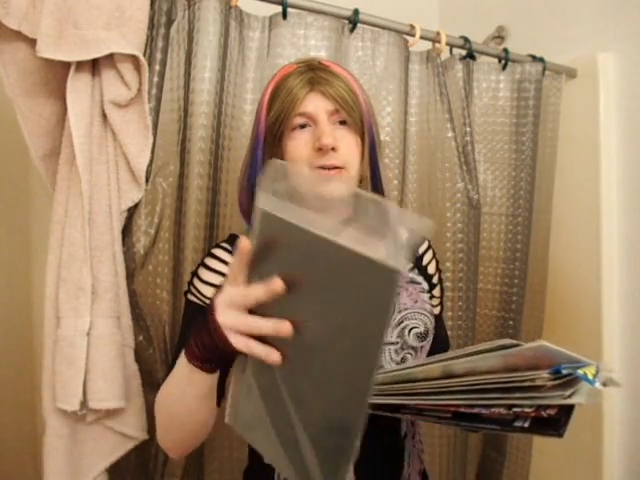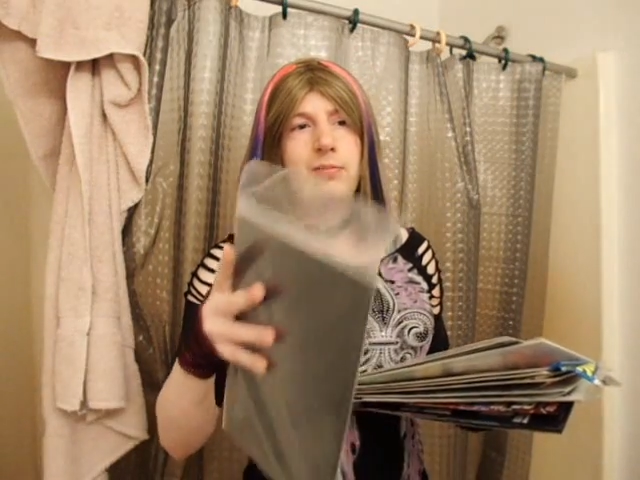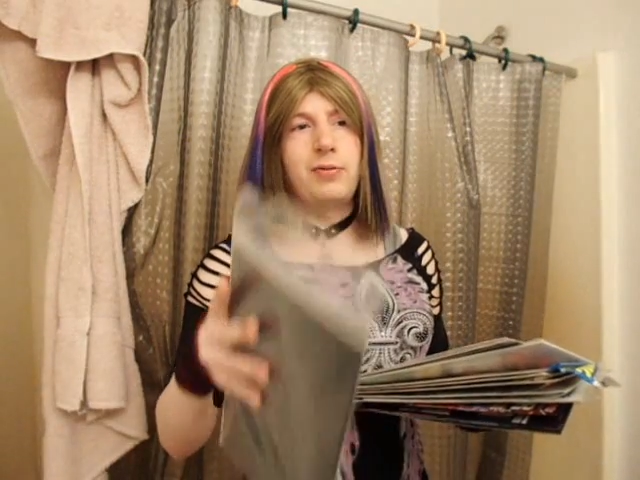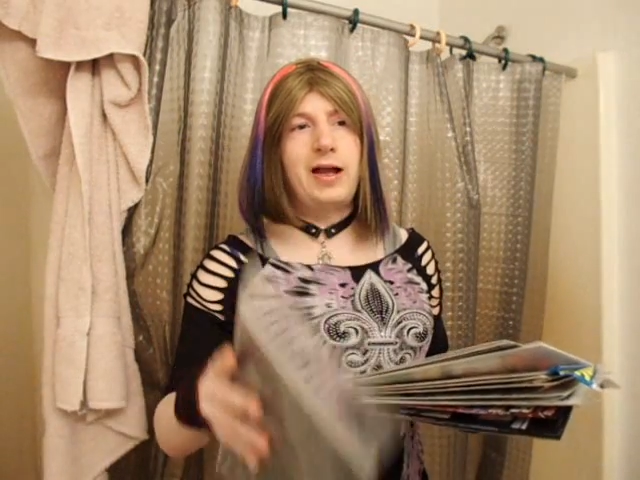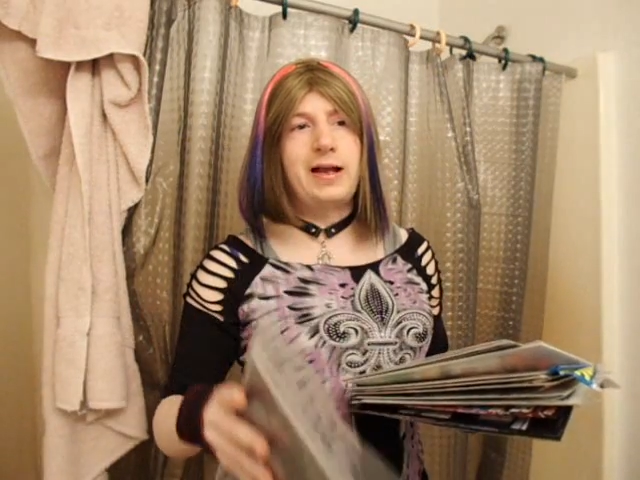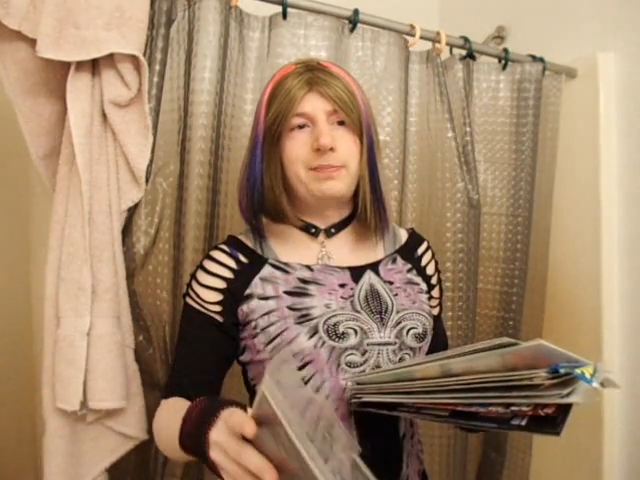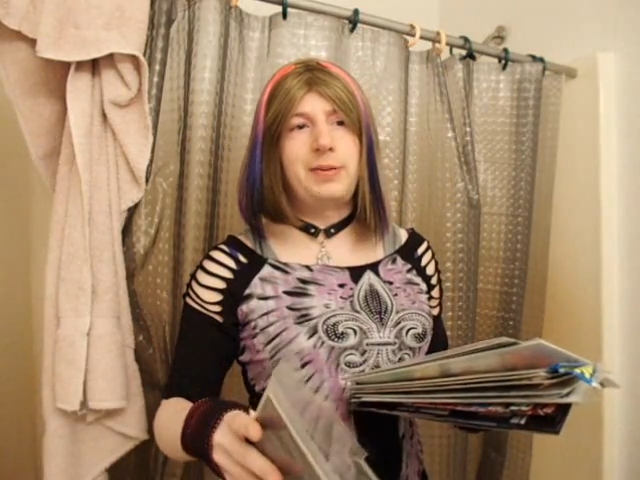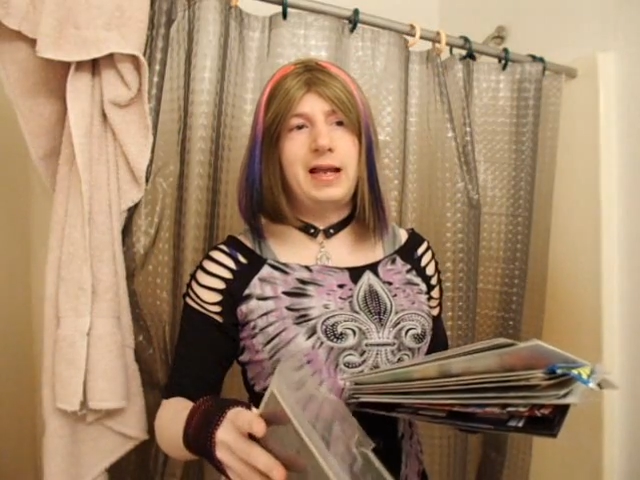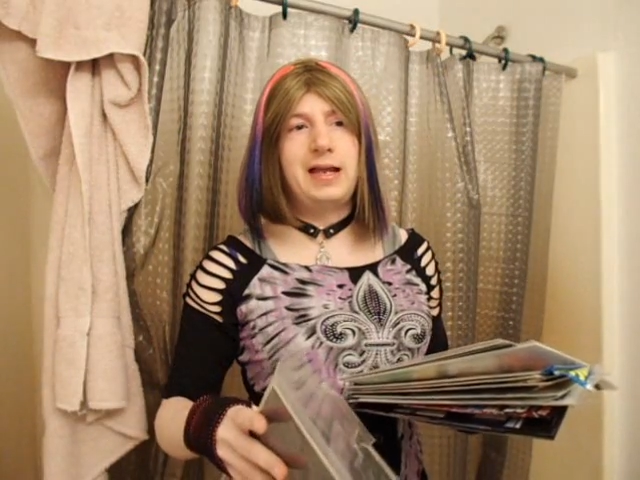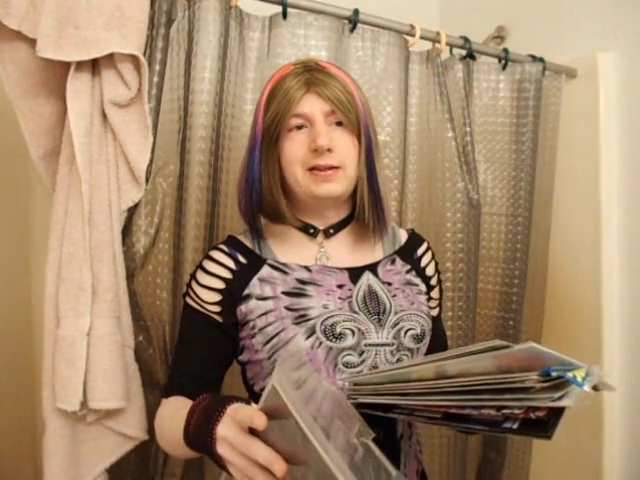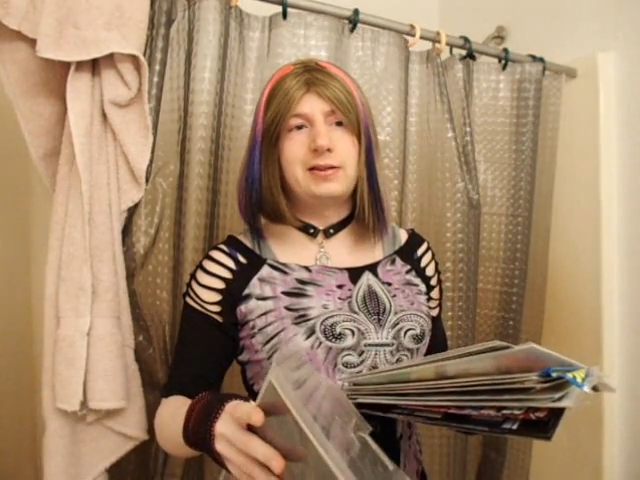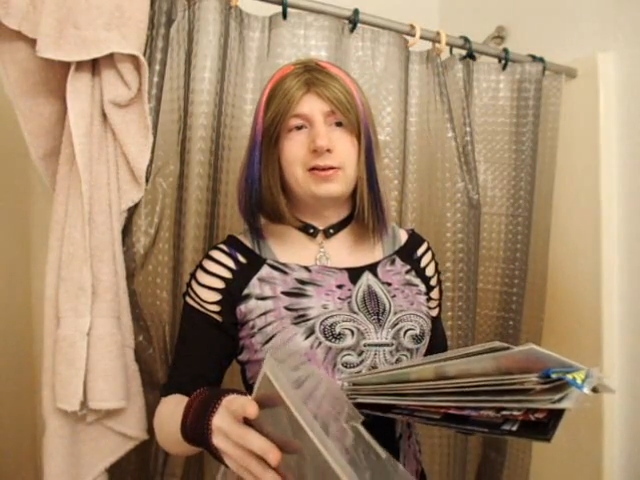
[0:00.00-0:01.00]
Black
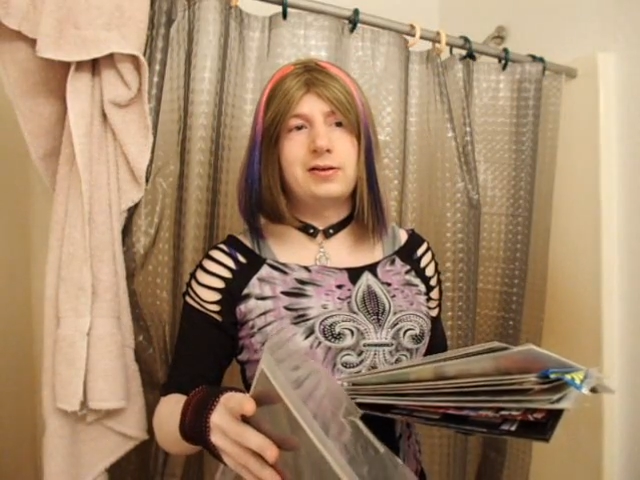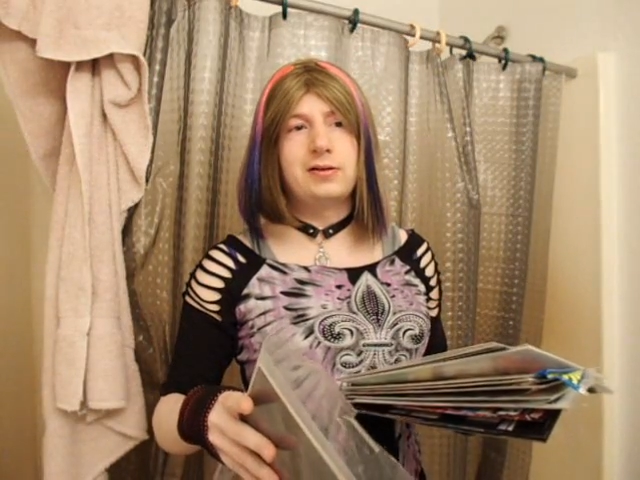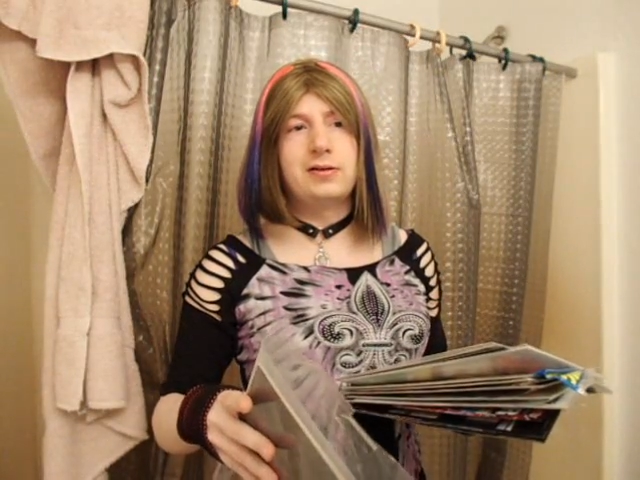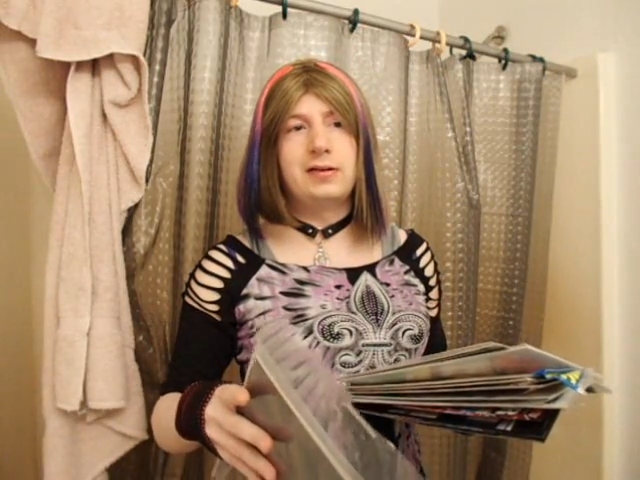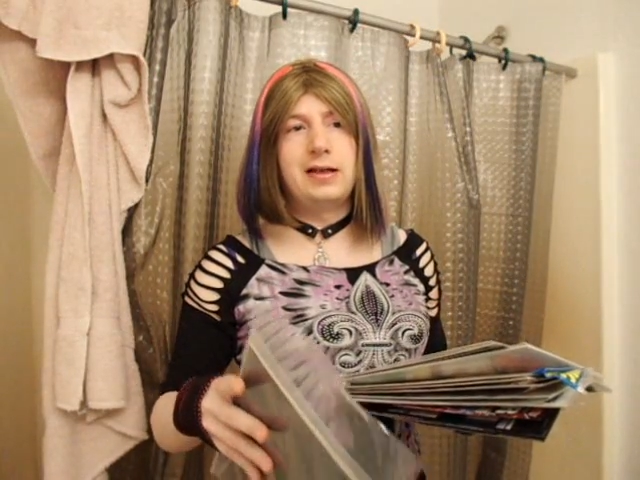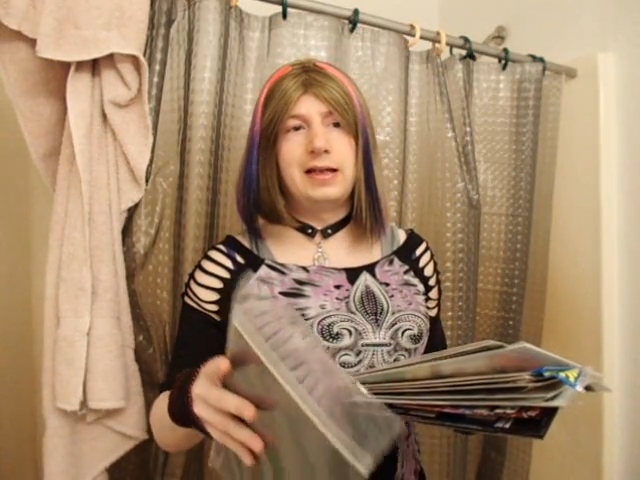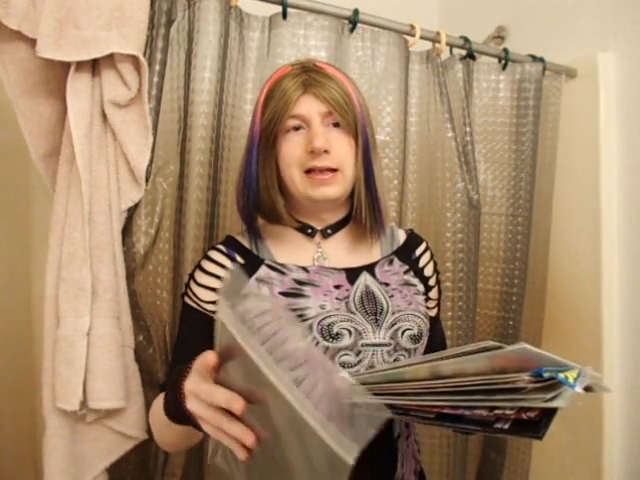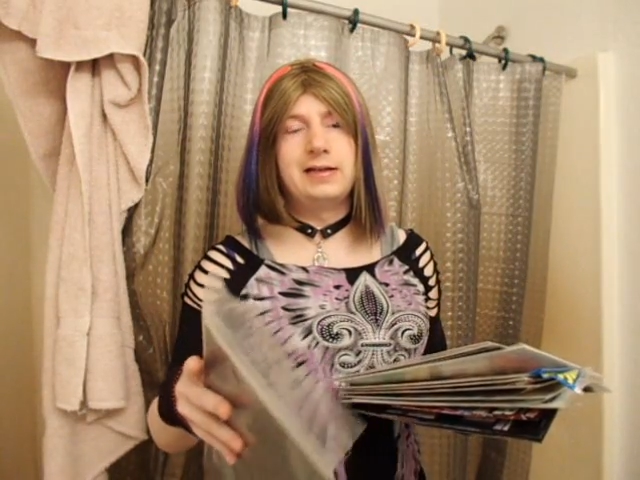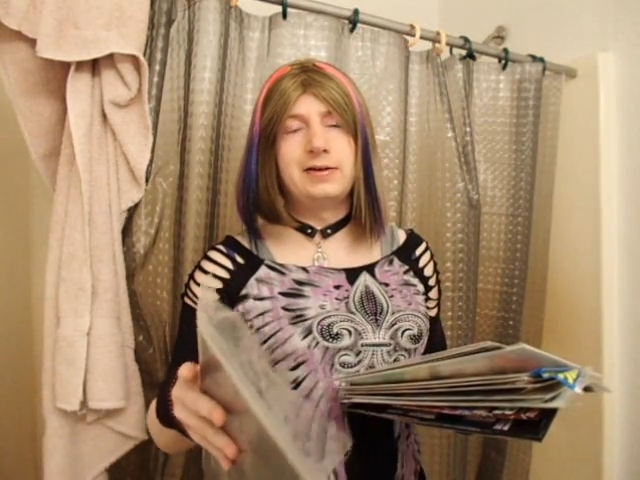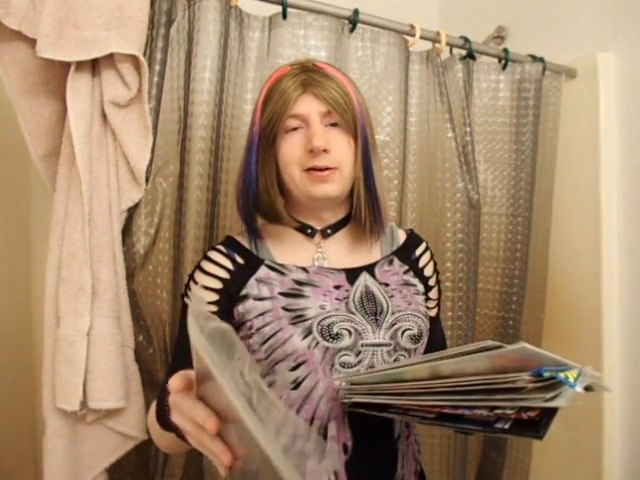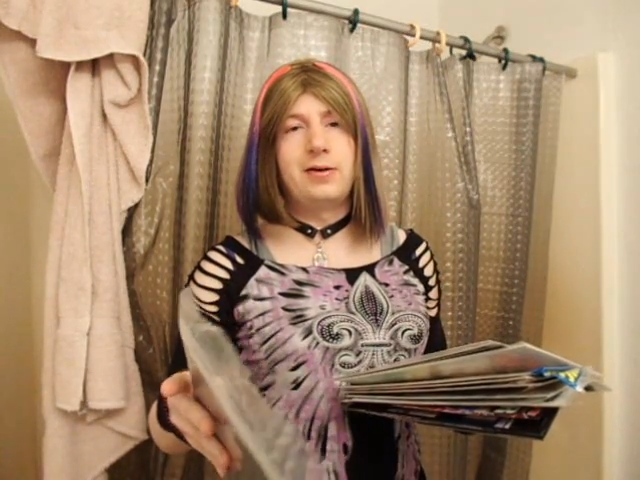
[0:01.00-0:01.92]
Panther, and